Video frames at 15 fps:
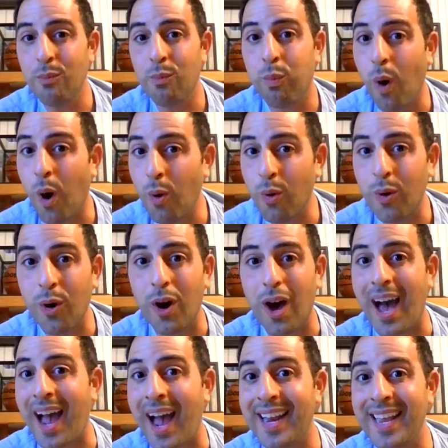woke
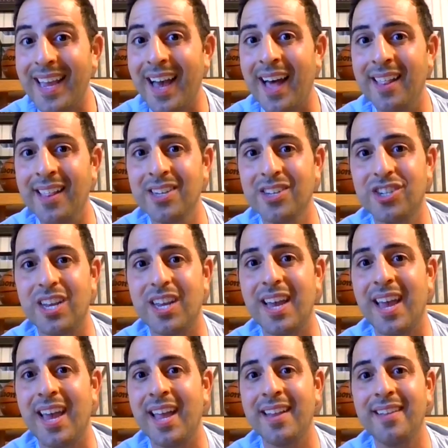ideology.
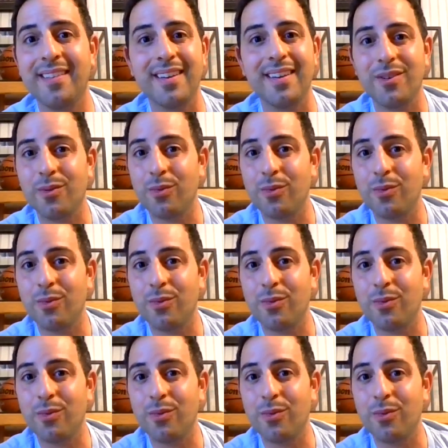And